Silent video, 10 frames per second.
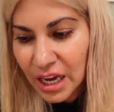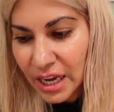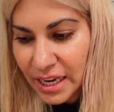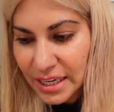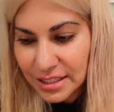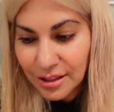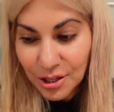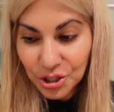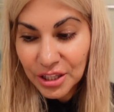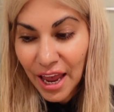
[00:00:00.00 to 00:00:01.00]
is
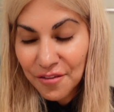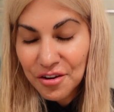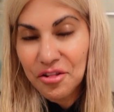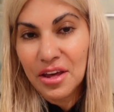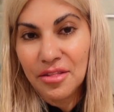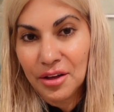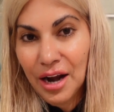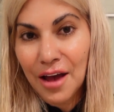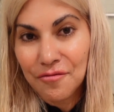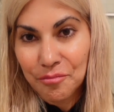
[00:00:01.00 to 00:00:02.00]
literally everything that
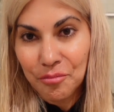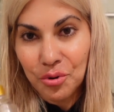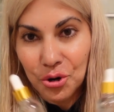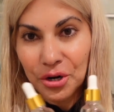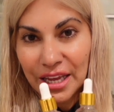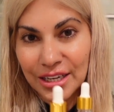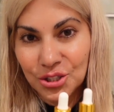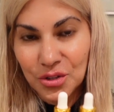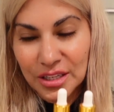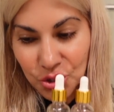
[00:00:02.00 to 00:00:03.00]
I put
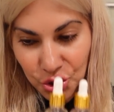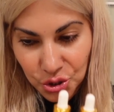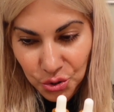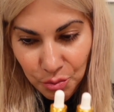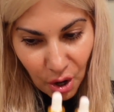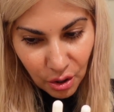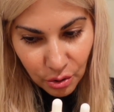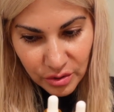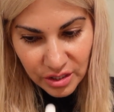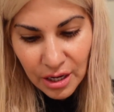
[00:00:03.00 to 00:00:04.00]
into these two
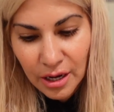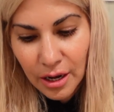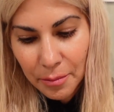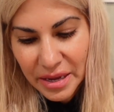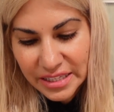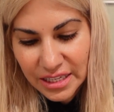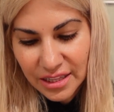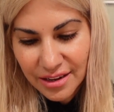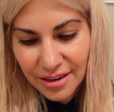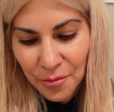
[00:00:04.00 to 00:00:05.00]
bottles
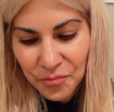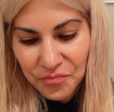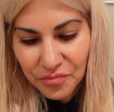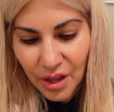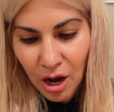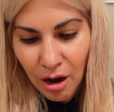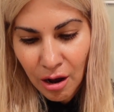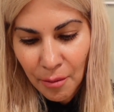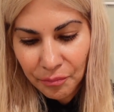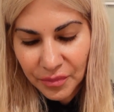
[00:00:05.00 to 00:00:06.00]
basically
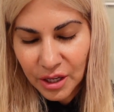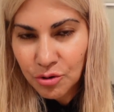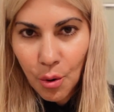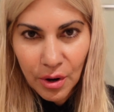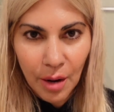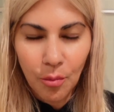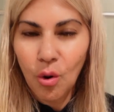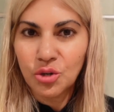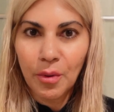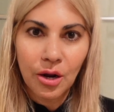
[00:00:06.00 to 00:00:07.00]
um, growing up
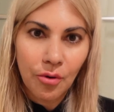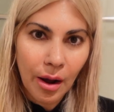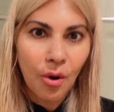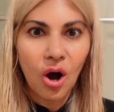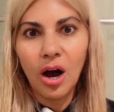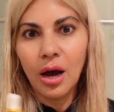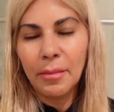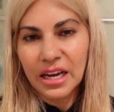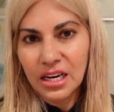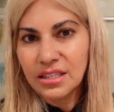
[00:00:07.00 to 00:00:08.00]
watched my grandma and
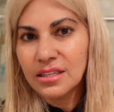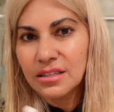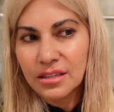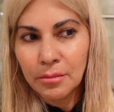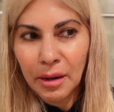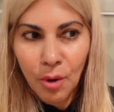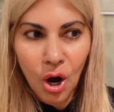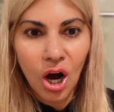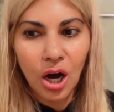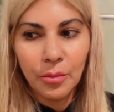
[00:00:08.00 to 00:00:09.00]
my cousins and my
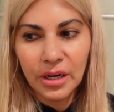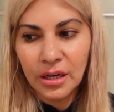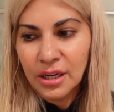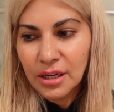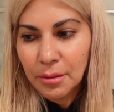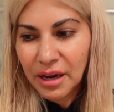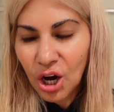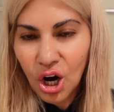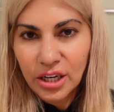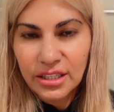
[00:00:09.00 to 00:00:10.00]
mom and my
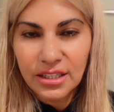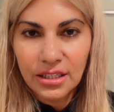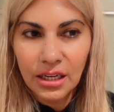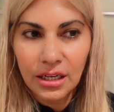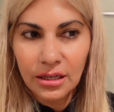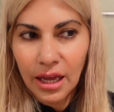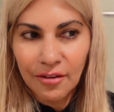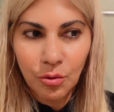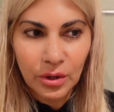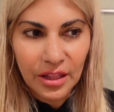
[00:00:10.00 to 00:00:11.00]
aunts and
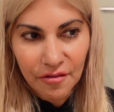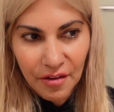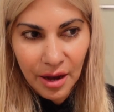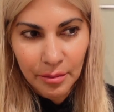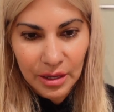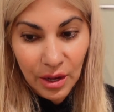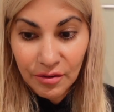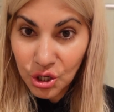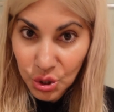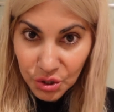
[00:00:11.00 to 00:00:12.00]
everyone in the family we have
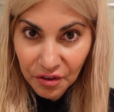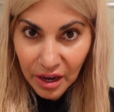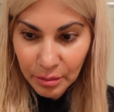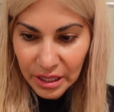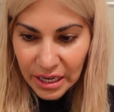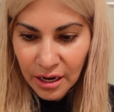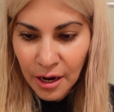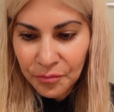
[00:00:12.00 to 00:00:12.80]
a huge family